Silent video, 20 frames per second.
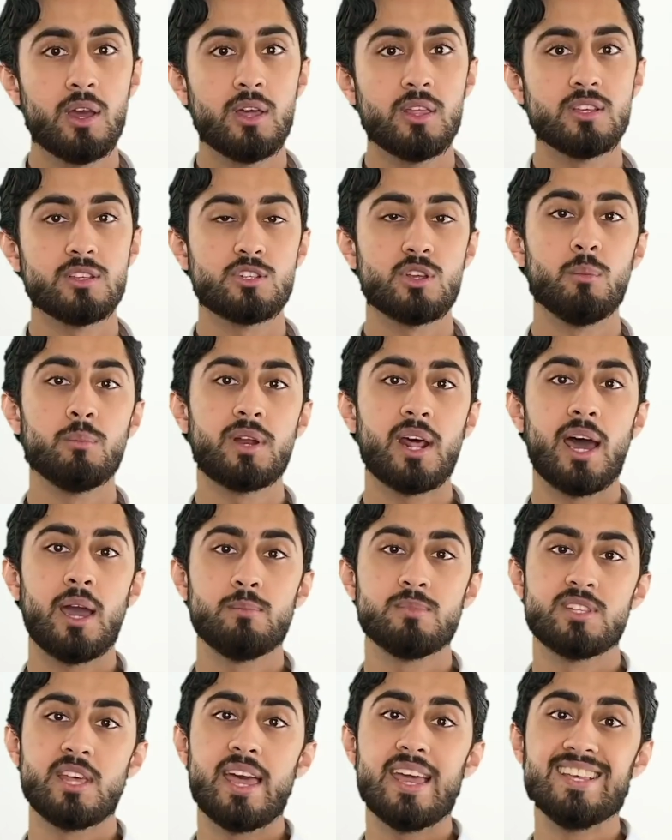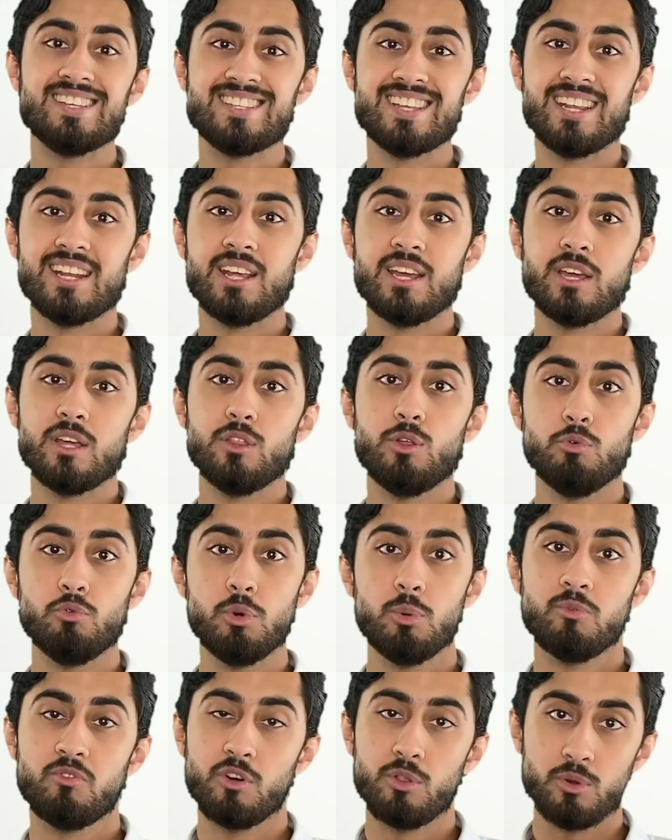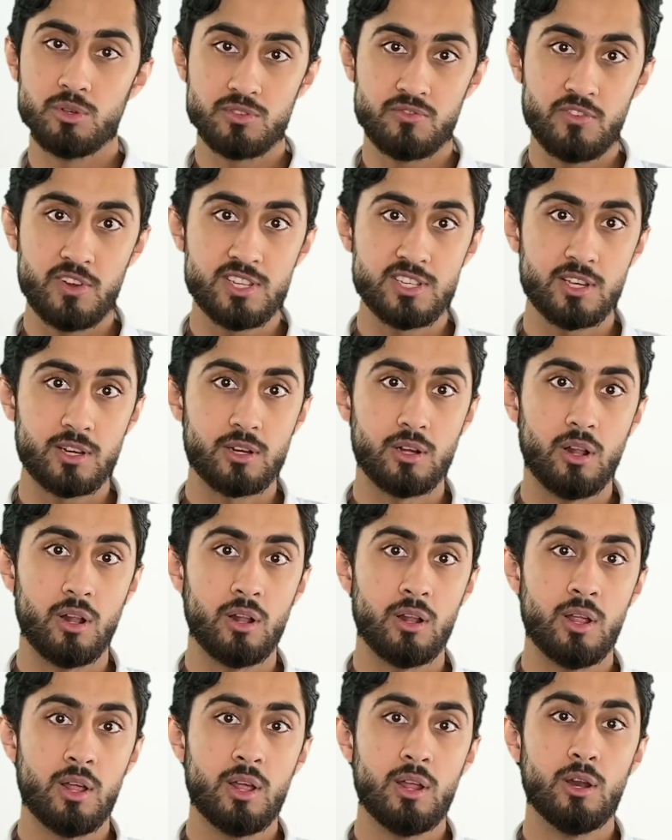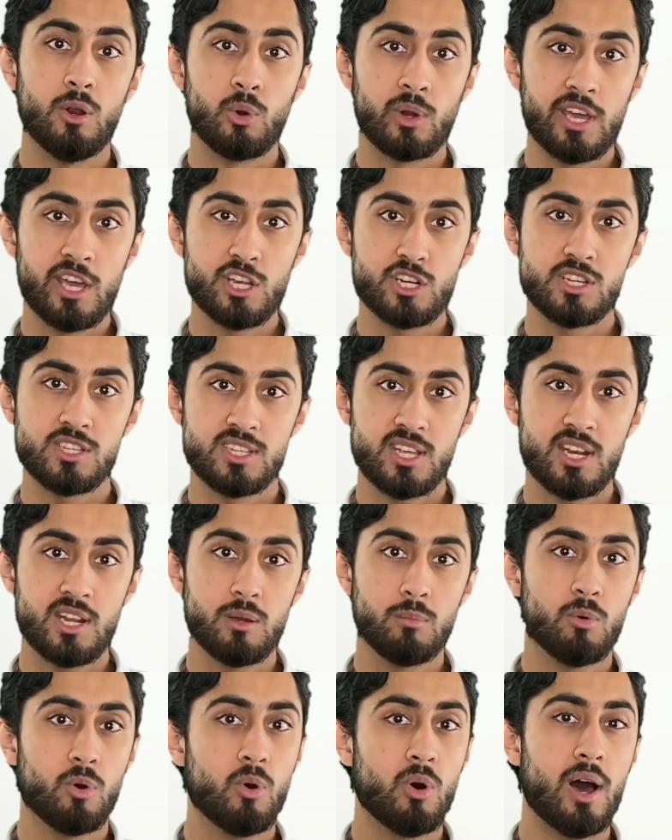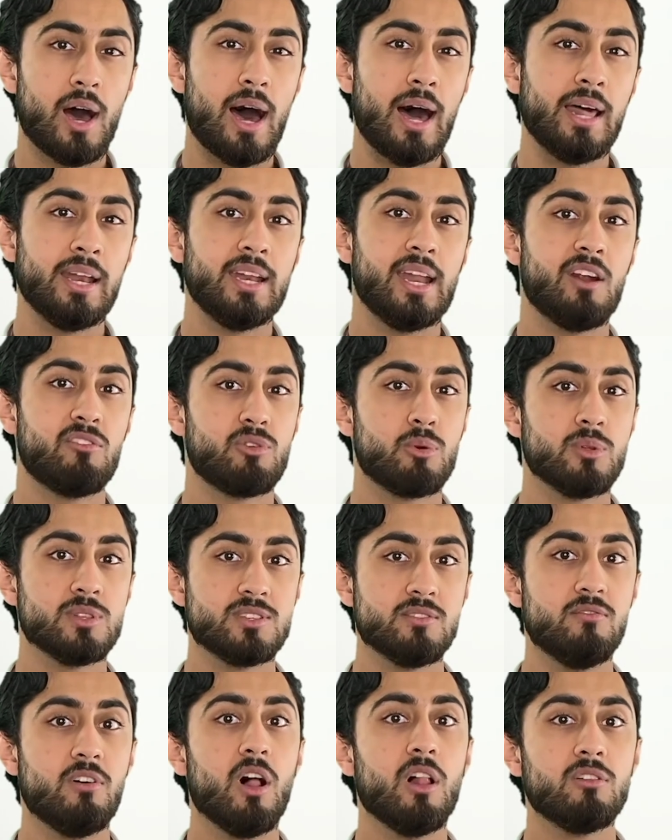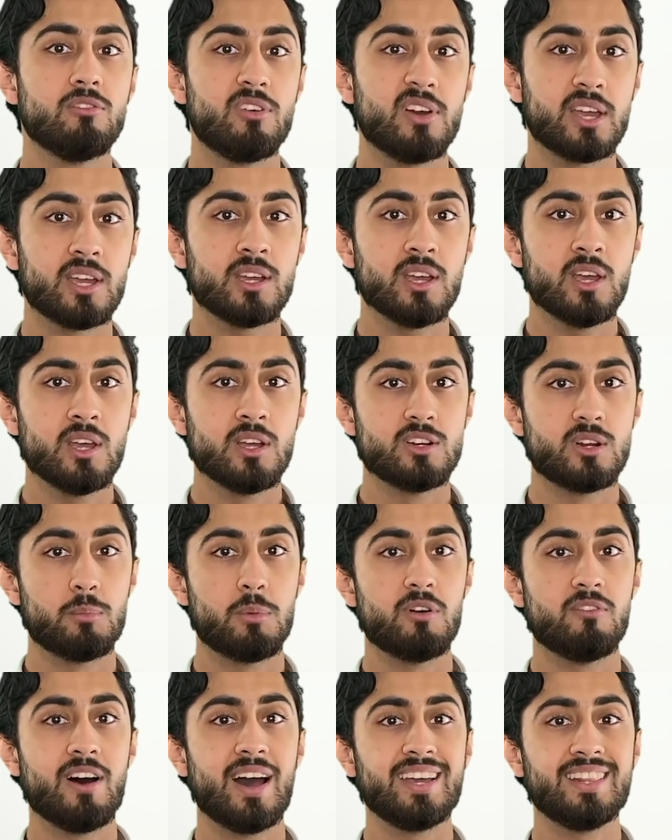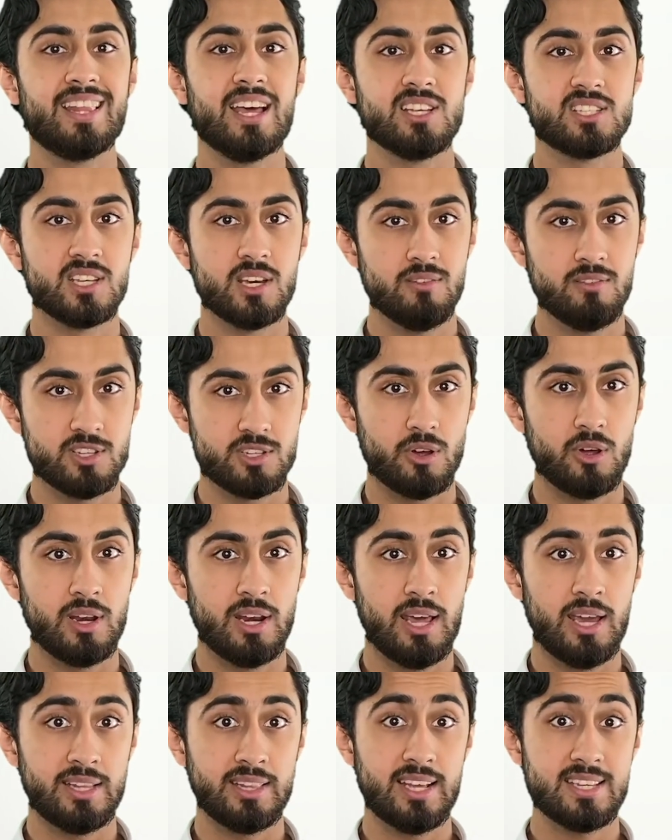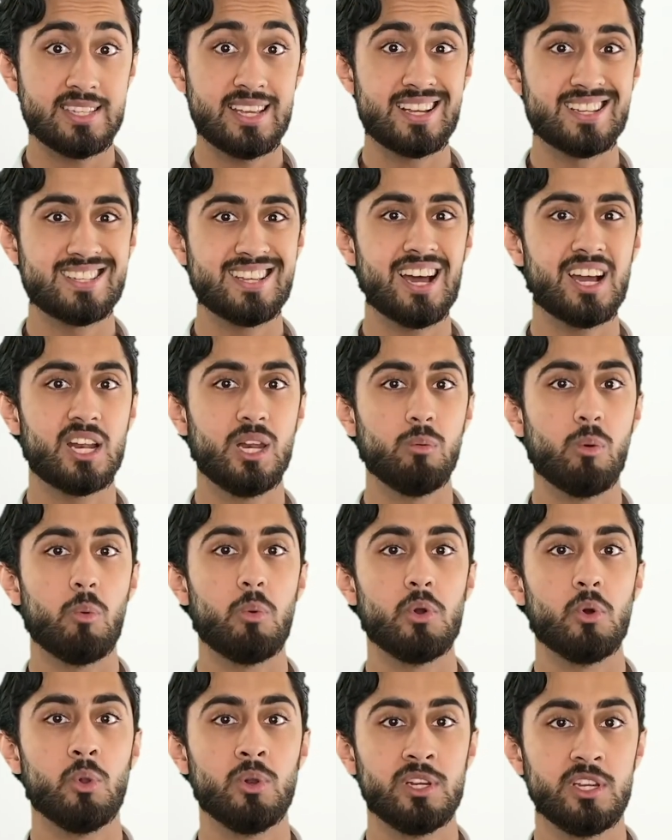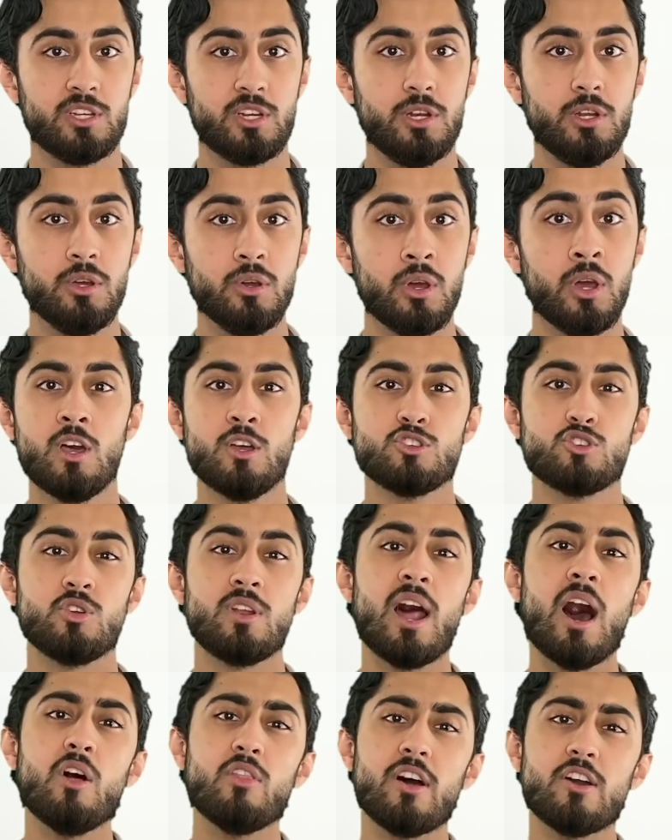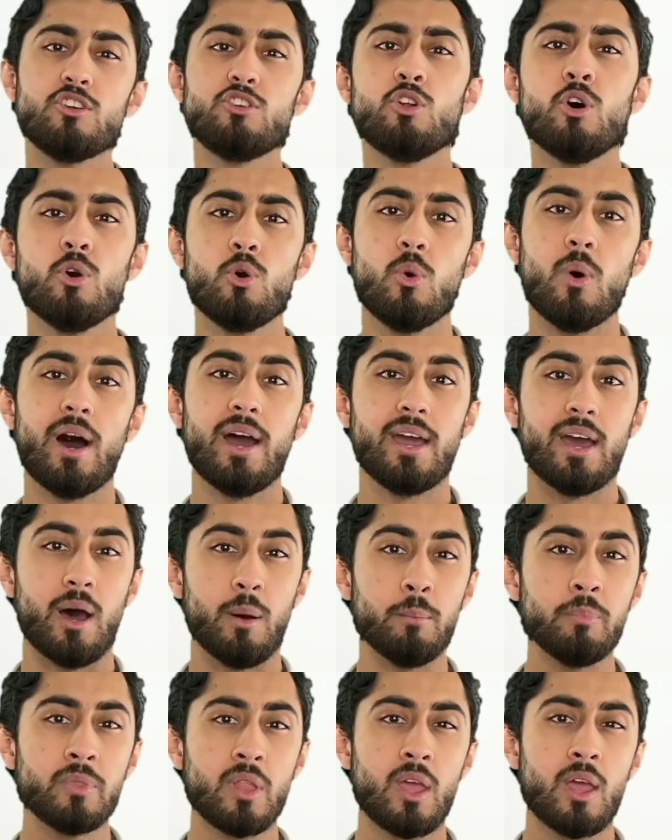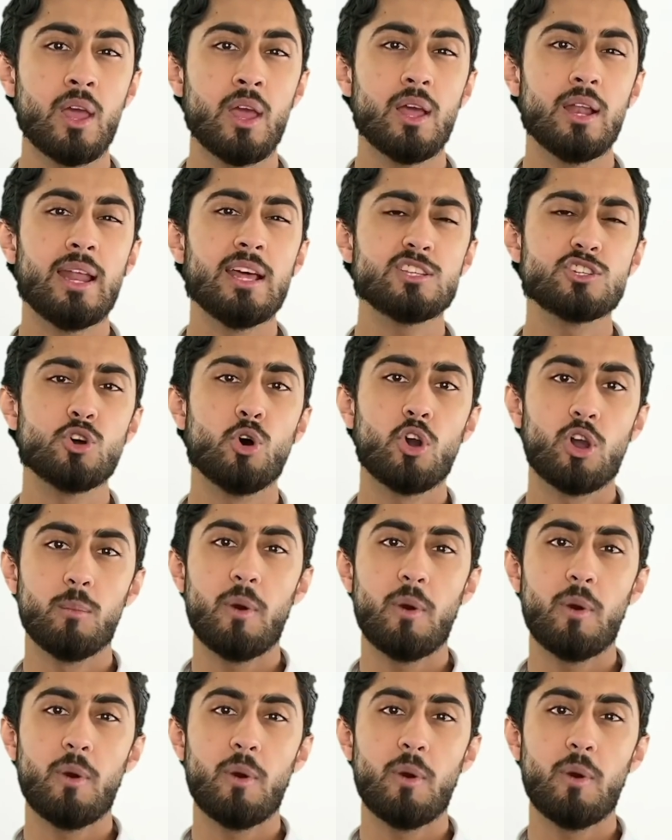Sometimes there isn't the room for those physical locations anymore and everyone's evolving to provide their service online. That's exactly what we all need to do. So now that you know who I am, let's talk